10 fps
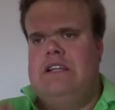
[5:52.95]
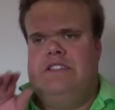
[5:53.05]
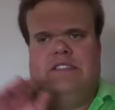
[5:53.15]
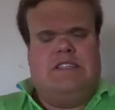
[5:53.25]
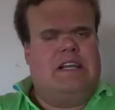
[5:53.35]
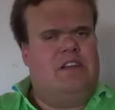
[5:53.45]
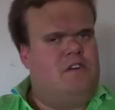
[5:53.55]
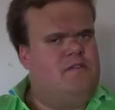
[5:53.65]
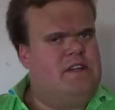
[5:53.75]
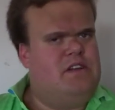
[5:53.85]
The second
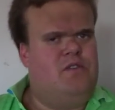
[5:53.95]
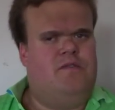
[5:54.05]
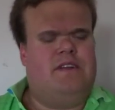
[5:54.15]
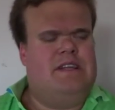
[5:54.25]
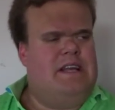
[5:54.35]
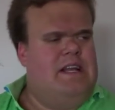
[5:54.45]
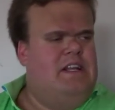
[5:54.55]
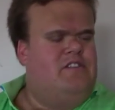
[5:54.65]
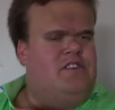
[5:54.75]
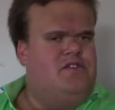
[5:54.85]
half kicked off. I think
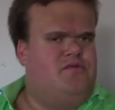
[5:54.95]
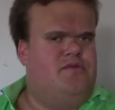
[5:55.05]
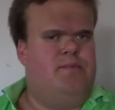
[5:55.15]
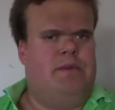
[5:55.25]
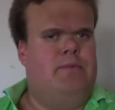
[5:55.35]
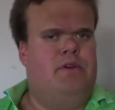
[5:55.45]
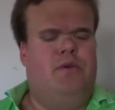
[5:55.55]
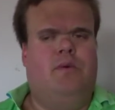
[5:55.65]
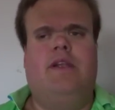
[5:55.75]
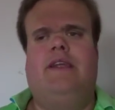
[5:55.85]
Eddie Jones ripped them a
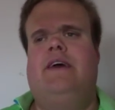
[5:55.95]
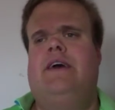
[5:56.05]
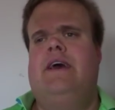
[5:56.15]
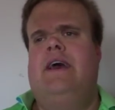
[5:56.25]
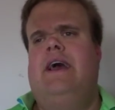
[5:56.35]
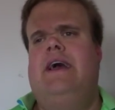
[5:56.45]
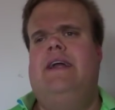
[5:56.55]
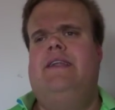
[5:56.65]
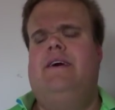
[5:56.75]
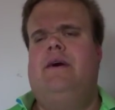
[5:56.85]
new one,
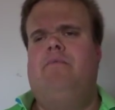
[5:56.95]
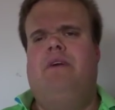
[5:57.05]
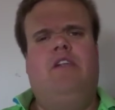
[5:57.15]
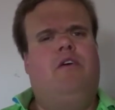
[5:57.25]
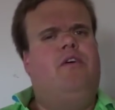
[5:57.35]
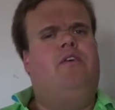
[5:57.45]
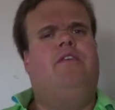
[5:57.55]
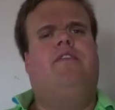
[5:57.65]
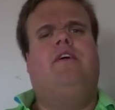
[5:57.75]
and they looked good.